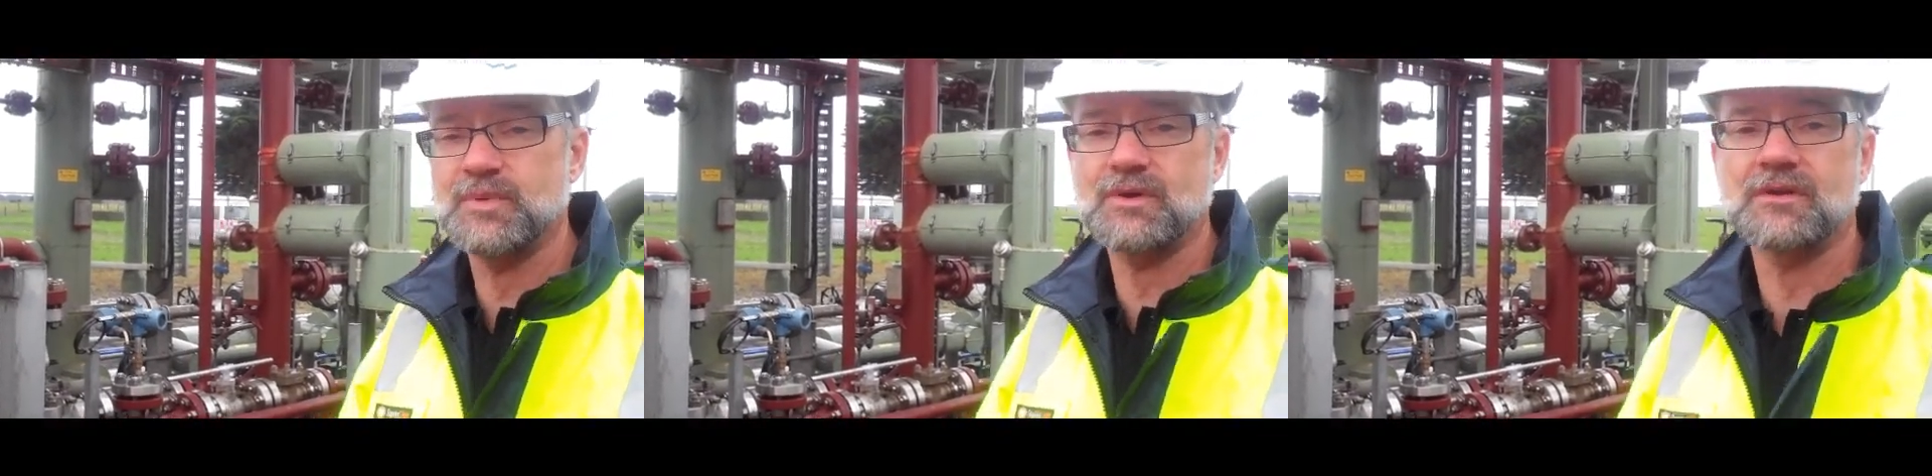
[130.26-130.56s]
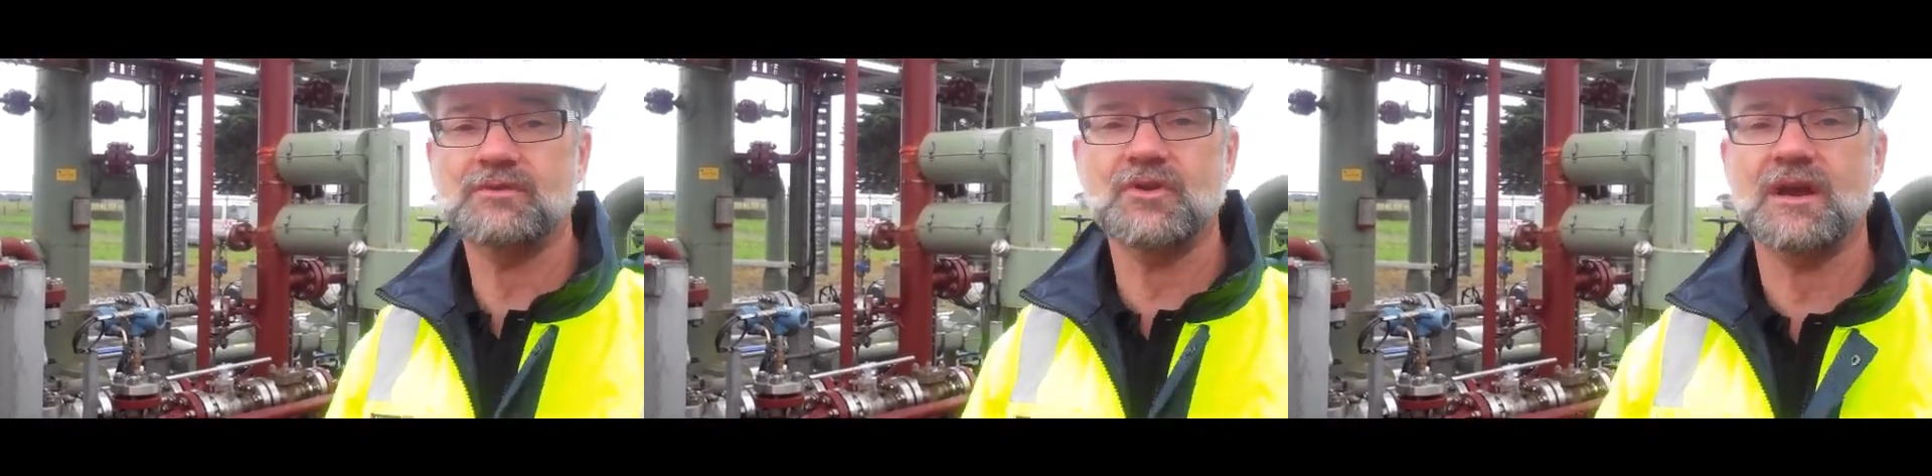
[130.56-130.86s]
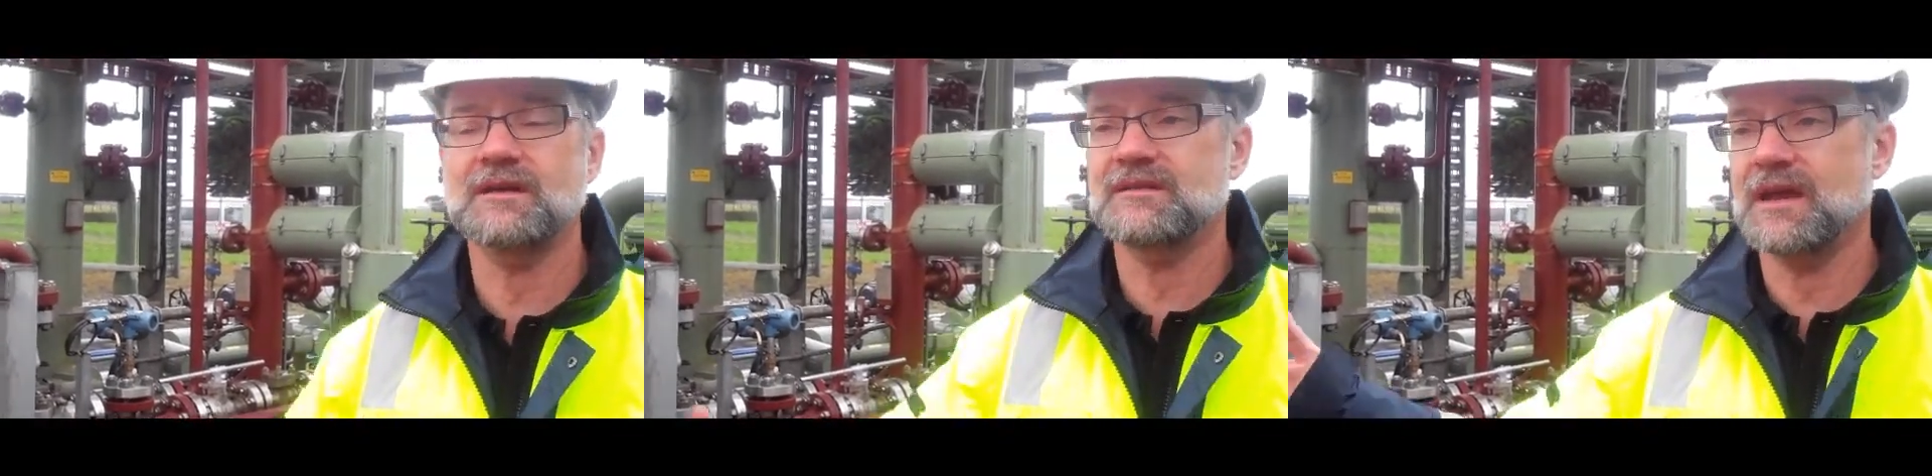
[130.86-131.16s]
and put on a
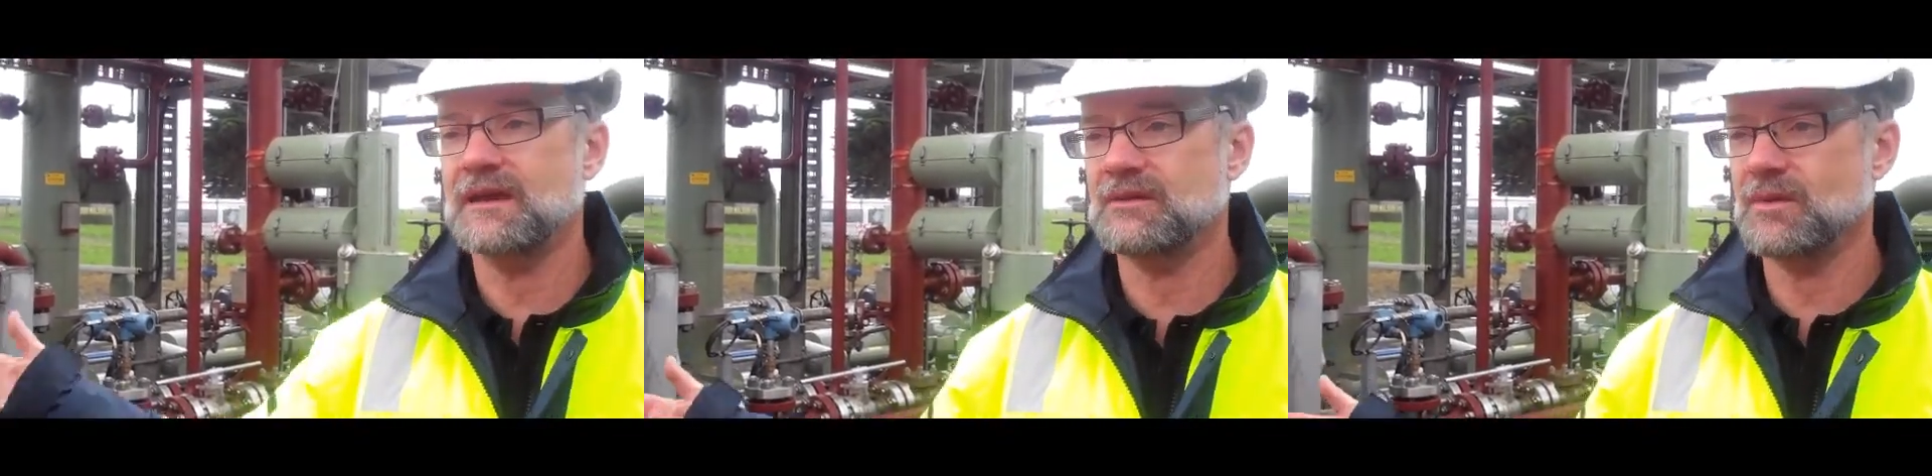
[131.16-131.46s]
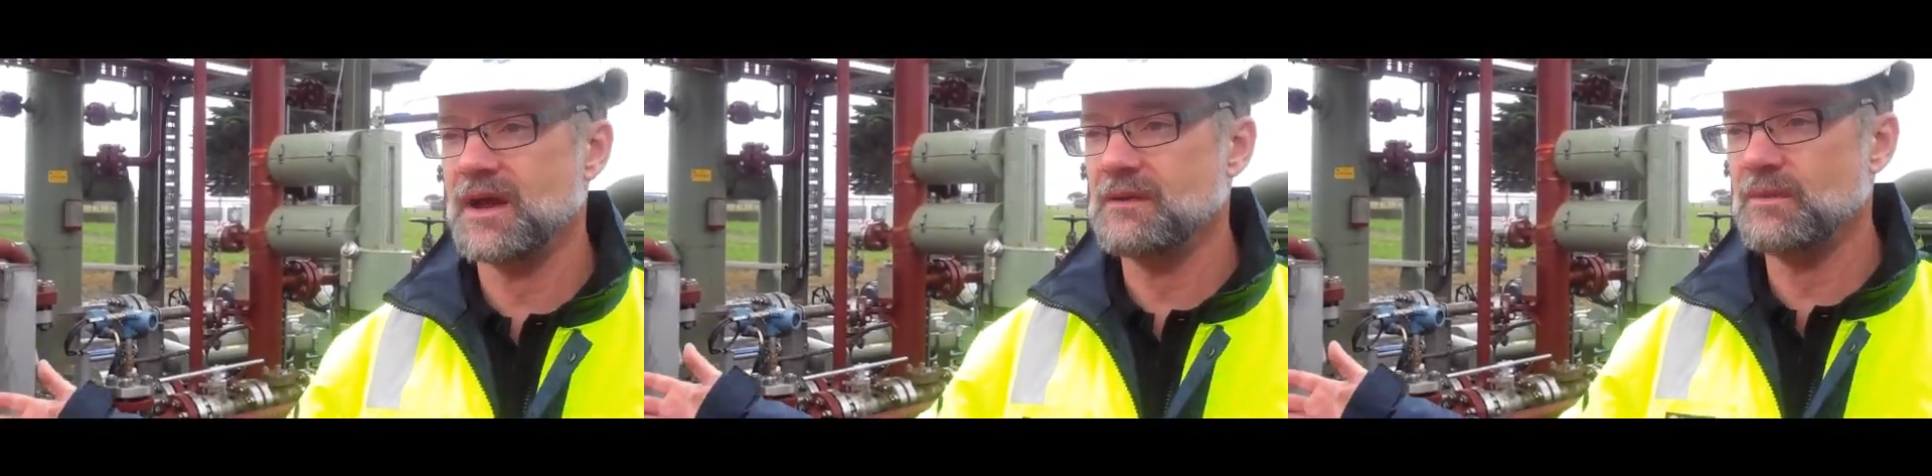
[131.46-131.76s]
truck and taken away.